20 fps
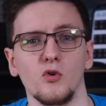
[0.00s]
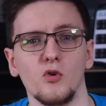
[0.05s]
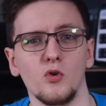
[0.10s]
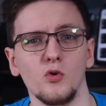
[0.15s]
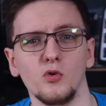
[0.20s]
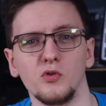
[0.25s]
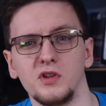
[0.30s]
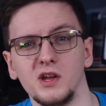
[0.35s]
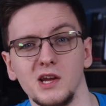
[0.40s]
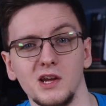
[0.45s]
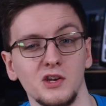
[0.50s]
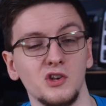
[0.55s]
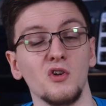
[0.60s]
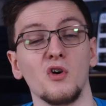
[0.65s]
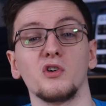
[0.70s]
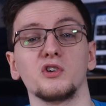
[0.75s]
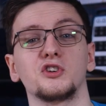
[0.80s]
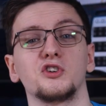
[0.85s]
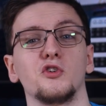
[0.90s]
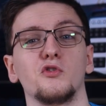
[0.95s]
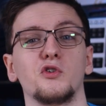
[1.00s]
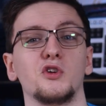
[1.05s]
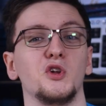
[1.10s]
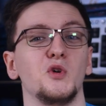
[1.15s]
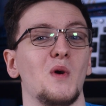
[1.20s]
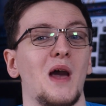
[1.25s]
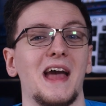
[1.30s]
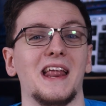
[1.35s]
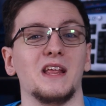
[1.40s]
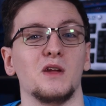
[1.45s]
road, not showing
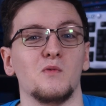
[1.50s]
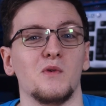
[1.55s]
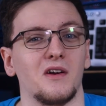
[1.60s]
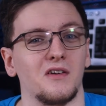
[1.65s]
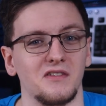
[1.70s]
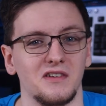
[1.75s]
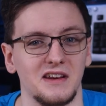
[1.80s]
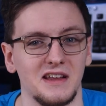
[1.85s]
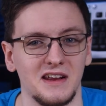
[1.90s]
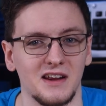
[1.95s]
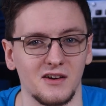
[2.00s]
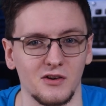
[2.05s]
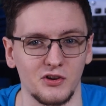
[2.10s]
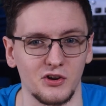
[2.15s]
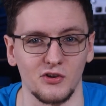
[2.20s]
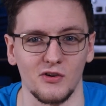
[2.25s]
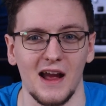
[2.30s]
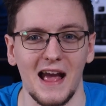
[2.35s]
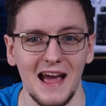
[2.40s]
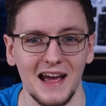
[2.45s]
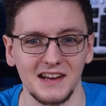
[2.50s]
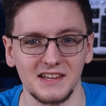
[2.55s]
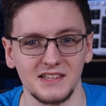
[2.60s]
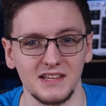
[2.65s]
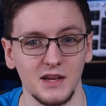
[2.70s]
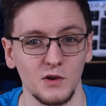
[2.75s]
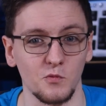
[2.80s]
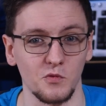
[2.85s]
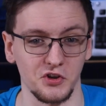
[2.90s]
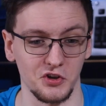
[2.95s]
you anywhere near your
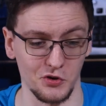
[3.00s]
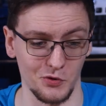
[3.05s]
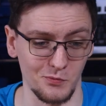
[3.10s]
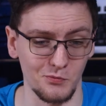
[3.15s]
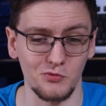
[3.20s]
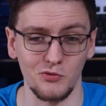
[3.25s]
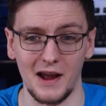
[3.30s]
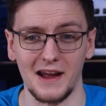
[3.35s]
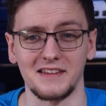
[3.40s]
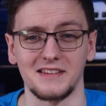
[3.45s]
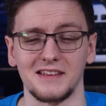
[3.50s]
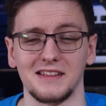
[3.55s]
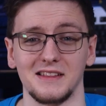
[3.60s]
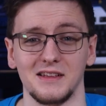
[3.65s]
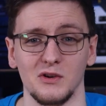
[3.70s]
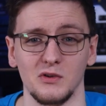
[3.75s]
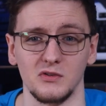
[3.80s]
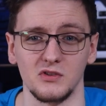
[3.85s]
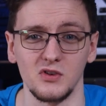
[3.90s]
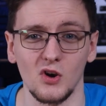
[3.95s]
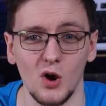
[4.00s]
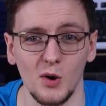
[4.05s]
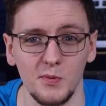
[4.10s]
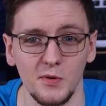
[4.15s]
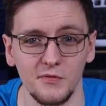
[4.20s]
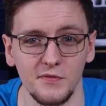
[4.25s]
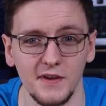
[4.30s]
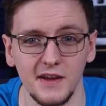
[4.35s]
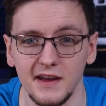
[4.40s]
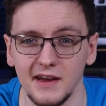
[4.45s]
exit when you're practically on top
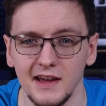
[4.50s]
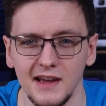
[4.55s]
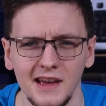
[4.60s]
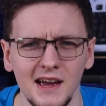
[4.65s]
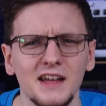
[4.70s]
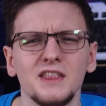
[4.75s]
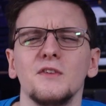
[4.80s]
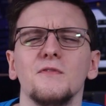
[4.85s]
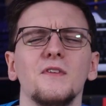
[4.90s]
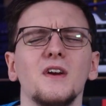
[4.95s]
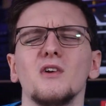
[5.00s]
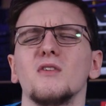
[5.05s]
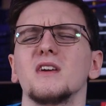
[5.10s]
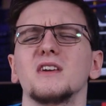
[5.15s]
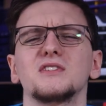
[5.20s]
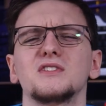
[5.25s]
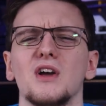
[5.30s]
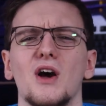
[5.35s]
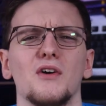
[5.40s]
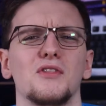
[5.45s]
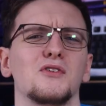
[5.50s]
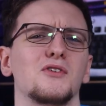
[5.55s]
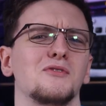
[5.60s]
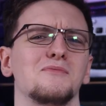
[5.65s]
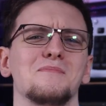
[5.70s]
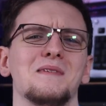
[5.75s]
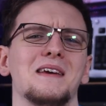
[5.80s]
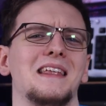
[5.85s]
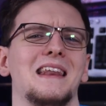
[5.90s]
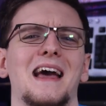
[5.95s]
of it, and the various
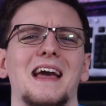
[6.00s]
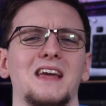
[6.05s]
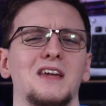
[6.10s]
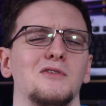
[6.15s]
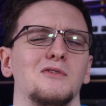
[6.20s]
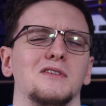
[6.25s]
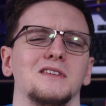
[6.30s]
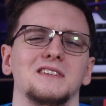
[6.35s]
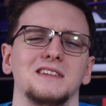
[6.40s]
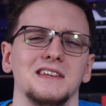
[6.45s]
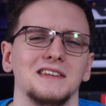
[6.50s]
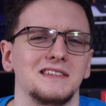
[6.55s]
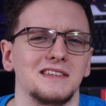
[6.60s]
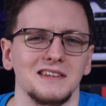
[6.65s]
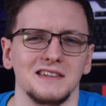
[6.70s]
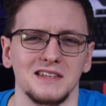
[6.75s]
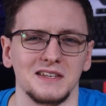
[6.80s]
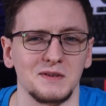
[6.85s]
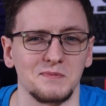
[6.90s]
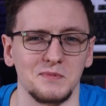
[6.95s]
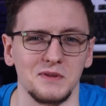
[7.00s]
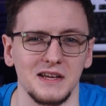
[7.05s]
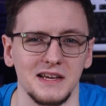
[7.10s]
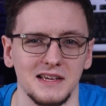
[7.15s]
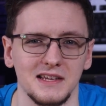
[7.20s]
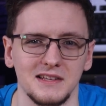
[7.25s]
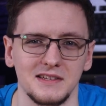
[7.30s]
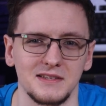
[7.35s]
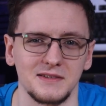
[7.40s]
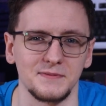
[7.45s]
other inaccuracies it
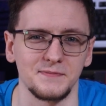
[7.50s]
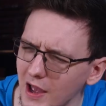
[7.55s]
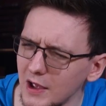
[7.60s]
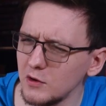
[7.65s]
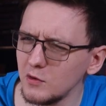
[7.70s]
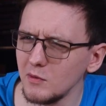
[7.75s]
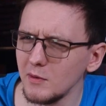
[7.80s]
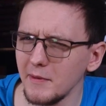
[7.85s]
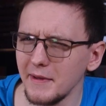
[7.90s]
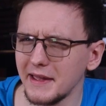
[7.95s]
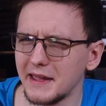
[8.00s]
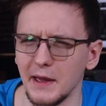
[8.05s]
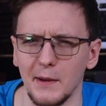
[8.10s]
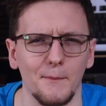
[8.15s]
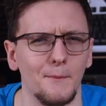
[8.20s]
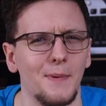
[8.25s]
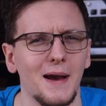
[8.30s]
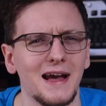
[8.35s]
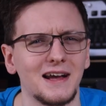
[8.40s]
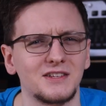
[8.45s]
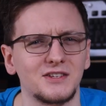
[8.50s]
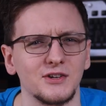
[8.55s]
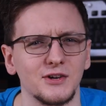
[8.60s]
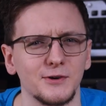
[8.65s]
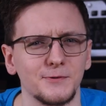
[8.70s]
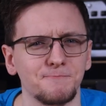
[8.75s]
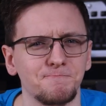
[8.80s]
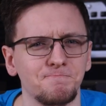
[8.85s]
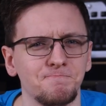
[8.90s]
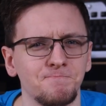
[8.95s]
displays. So how do we make it better?